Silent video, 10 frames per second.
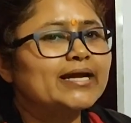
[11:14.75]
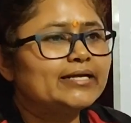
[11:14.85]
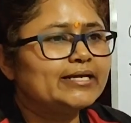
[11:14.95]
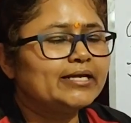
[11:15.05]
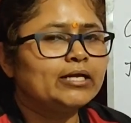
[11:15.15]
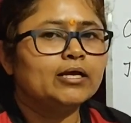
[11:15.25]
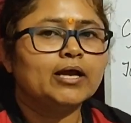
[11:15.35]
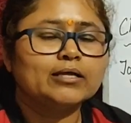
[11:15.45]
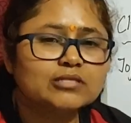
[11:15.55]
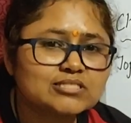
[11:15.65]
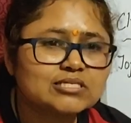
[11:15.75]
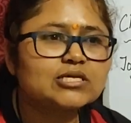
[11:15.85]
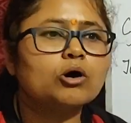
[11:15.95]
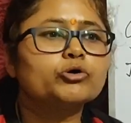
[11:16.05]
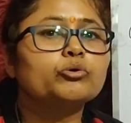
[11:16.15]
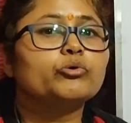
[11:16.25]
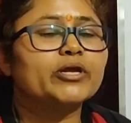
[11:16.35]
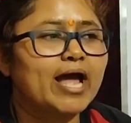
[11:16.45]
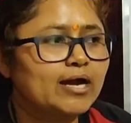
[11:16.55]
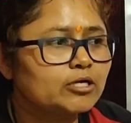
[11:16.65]
This is how you react to
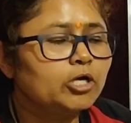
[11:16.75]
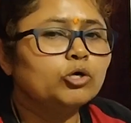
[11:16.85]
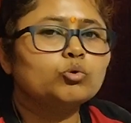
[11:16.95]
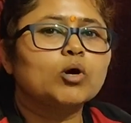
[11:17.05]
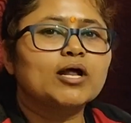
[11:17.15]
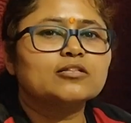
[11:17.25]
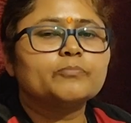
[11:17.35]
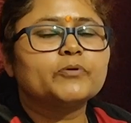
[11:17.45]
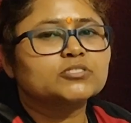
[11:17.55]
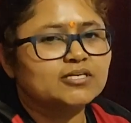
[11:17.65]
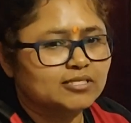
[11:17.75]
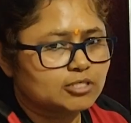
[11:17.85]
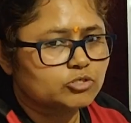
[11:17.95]
another person in the society.